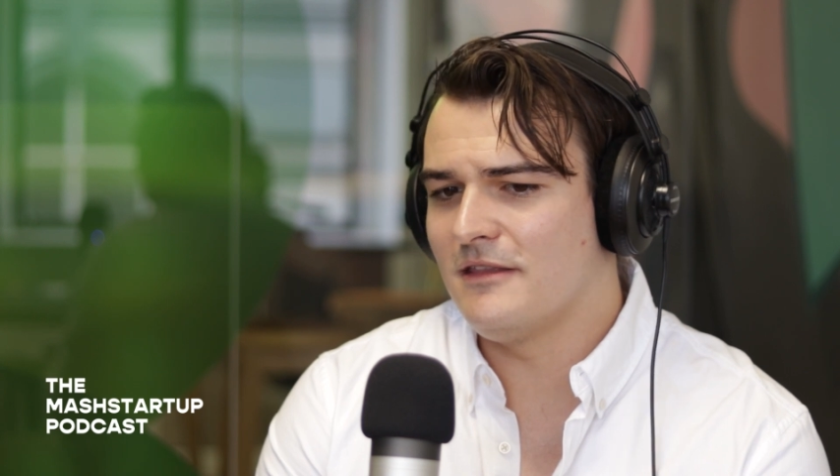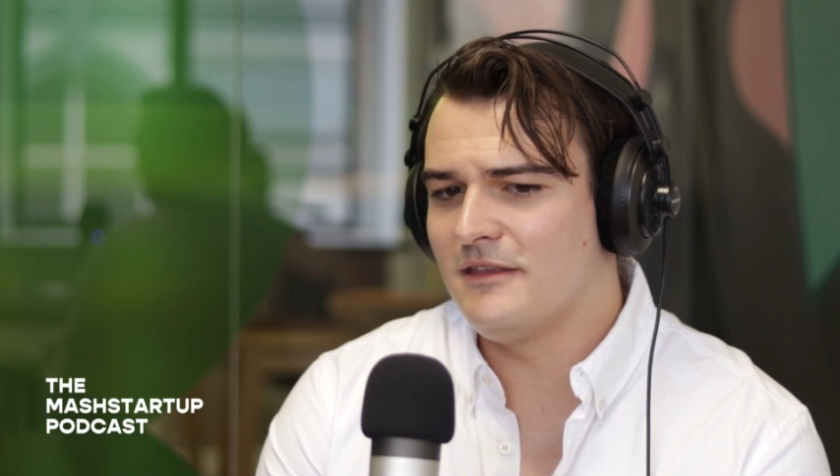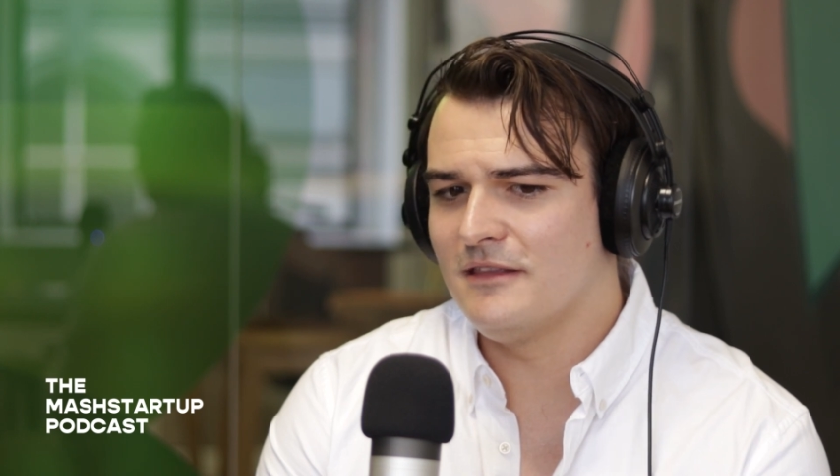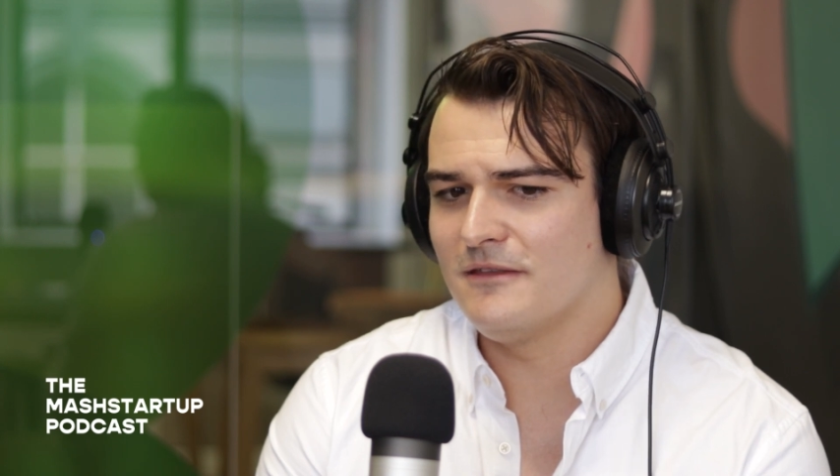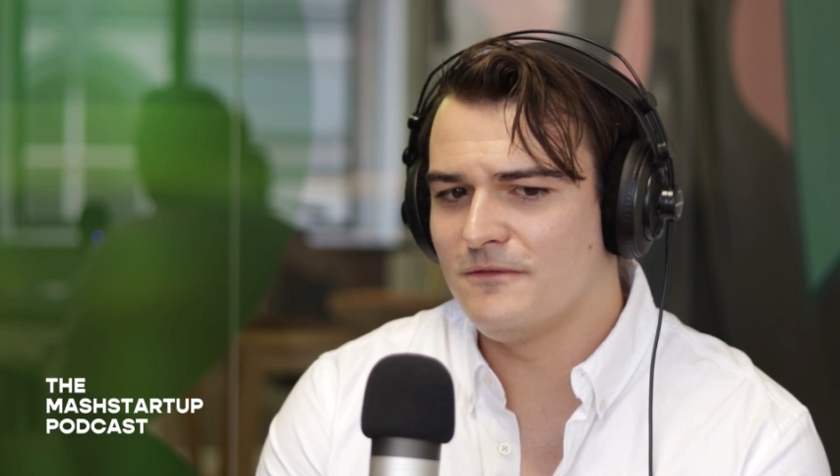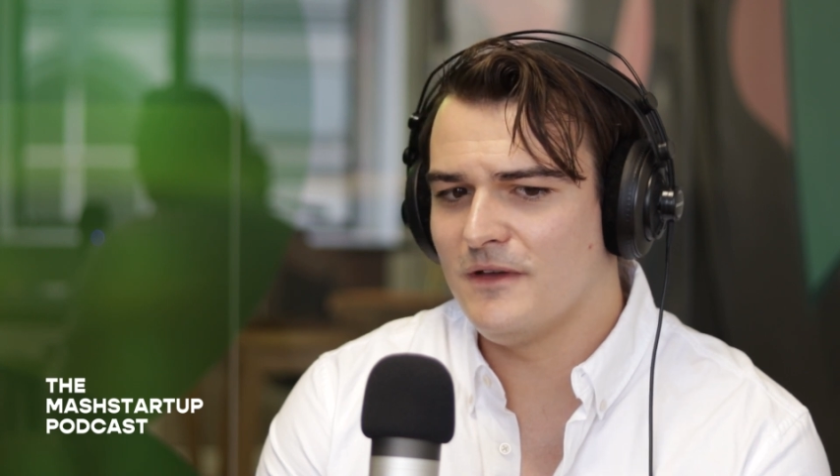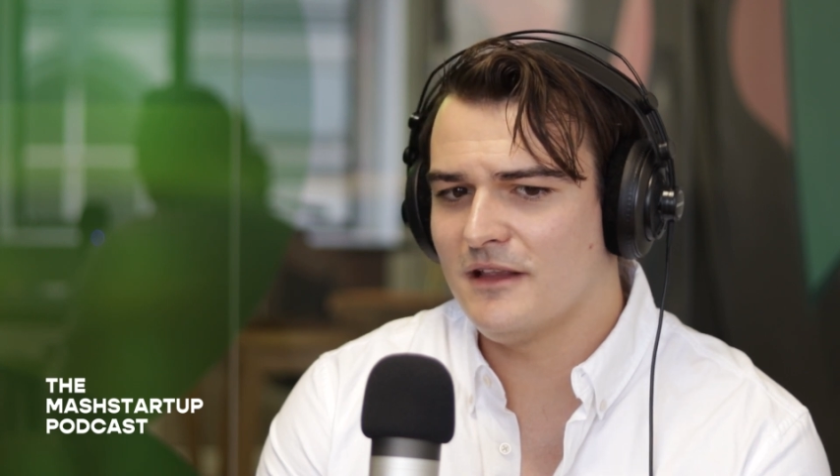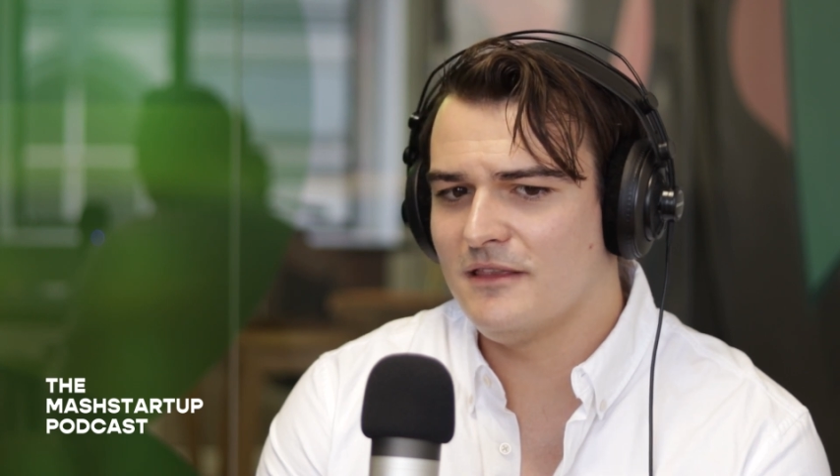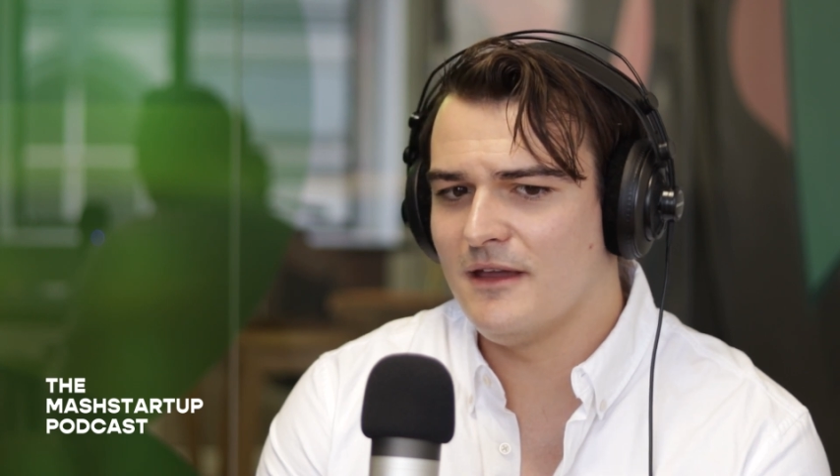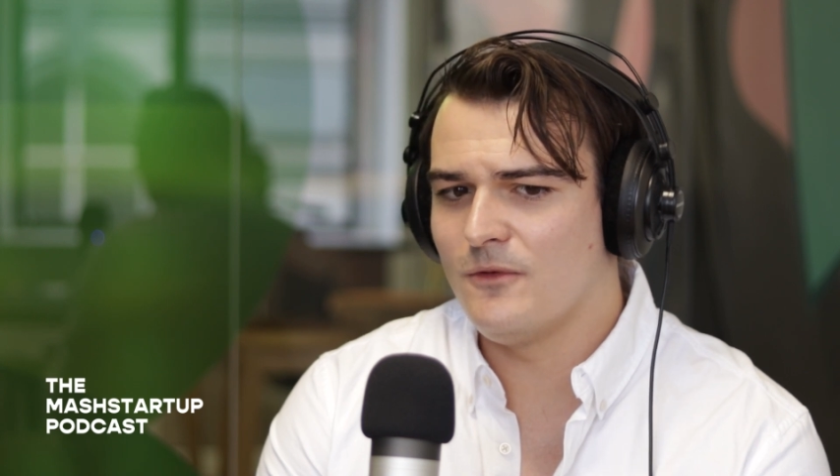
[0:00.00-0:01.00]
think the
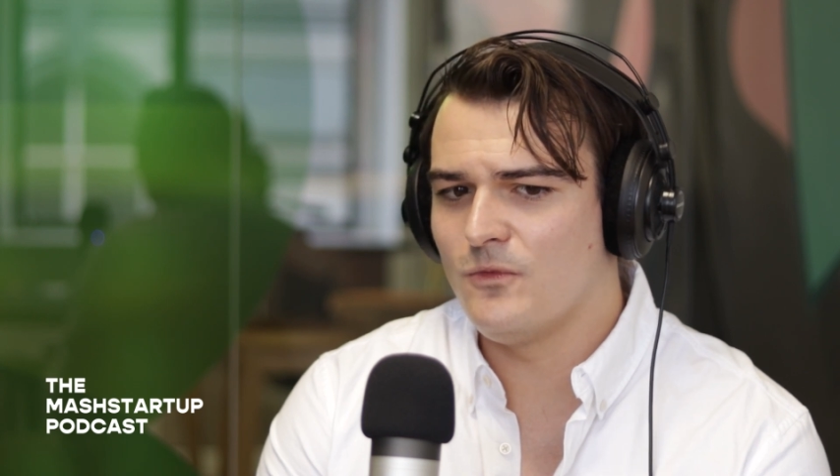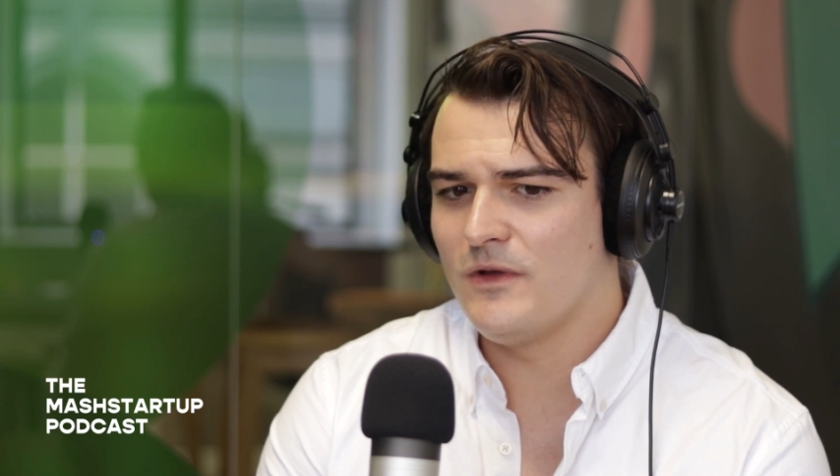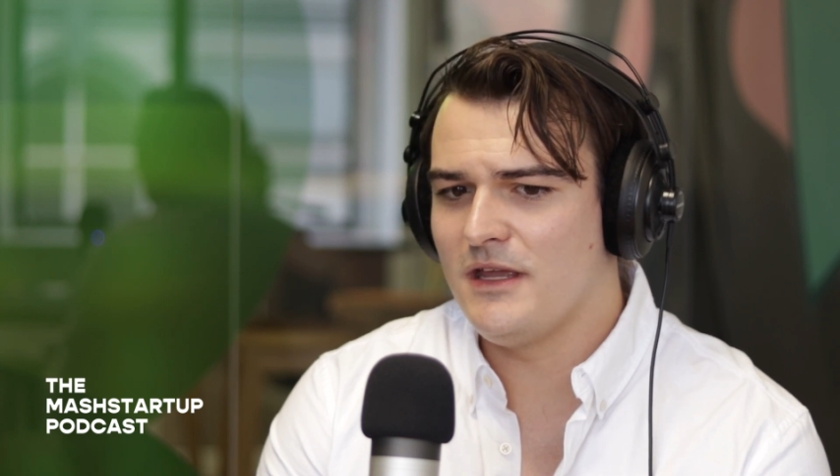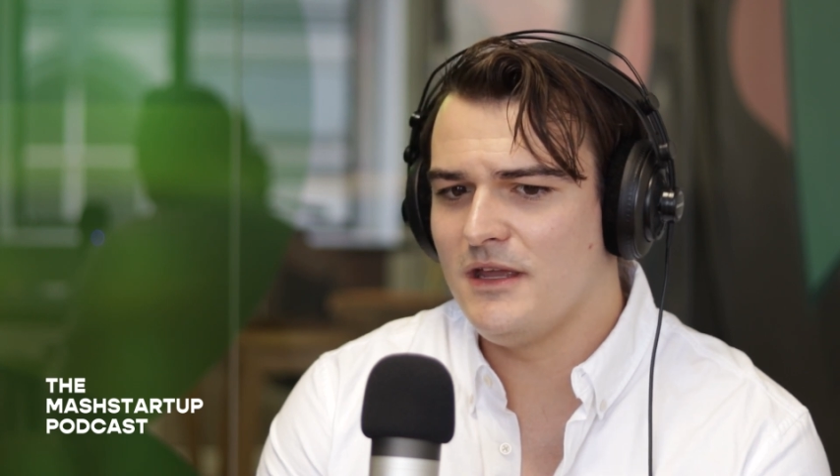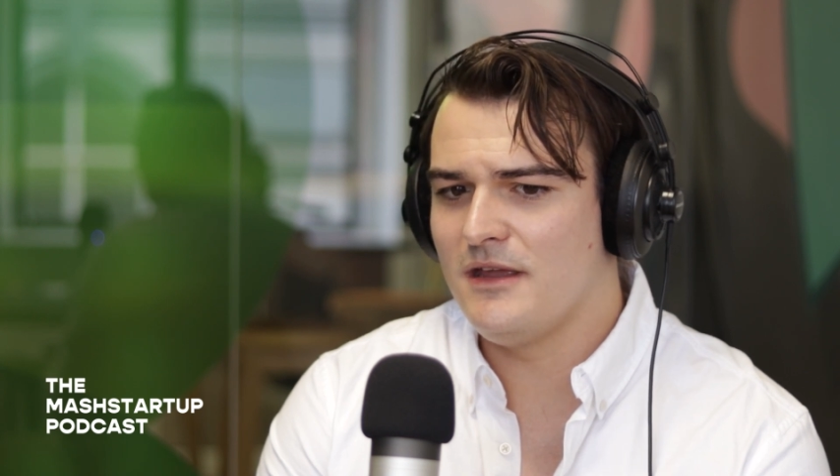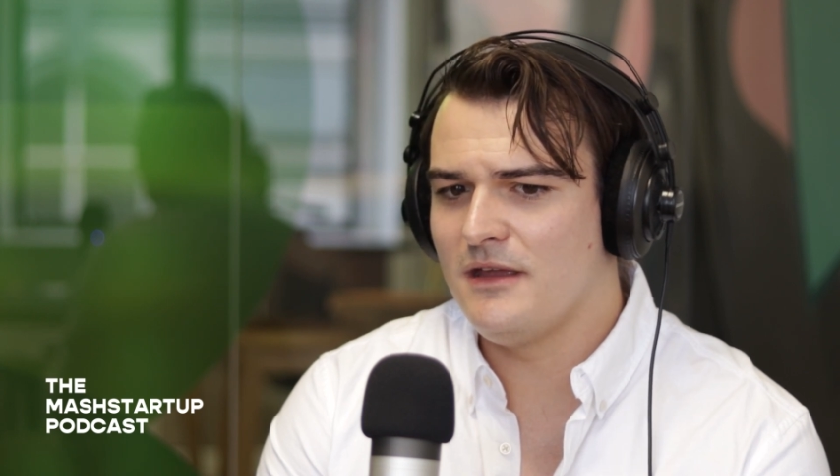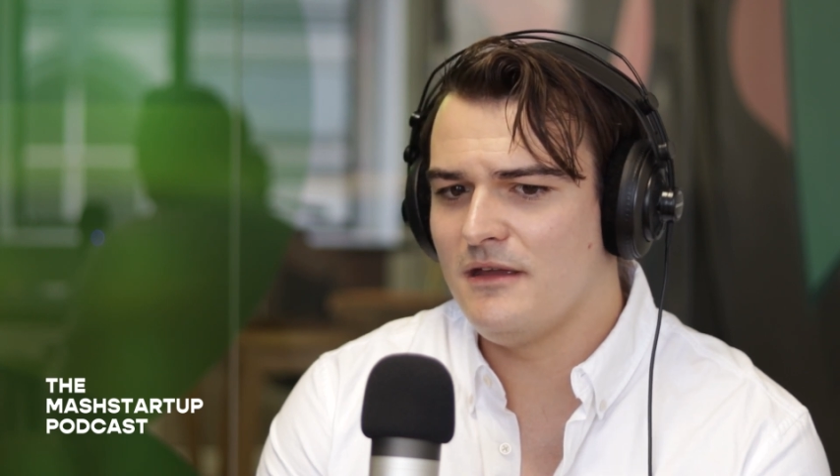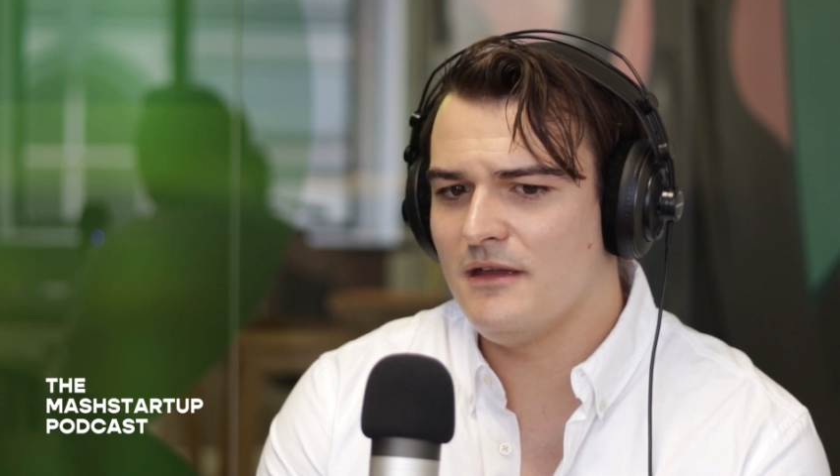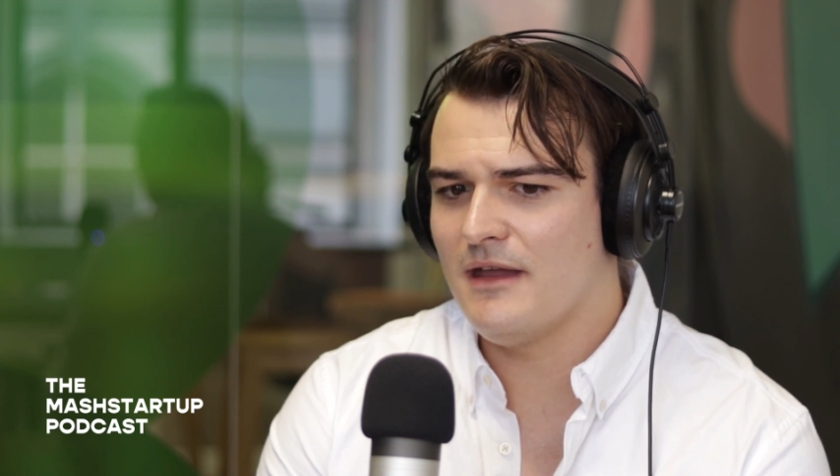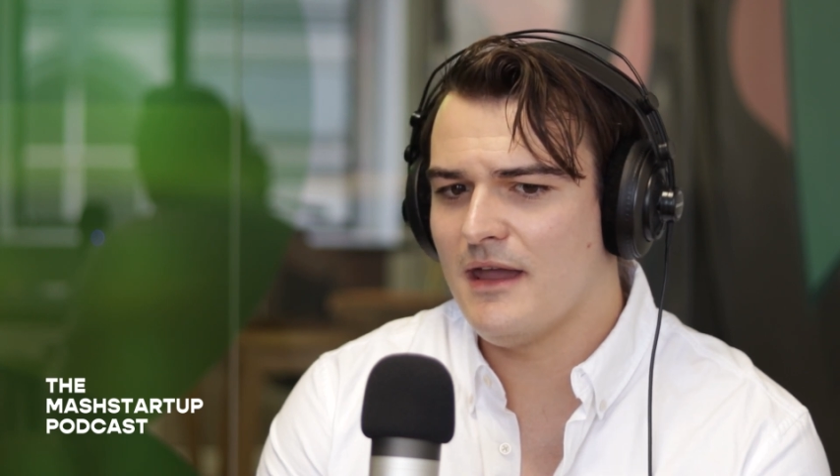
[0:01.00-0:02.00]
fact that we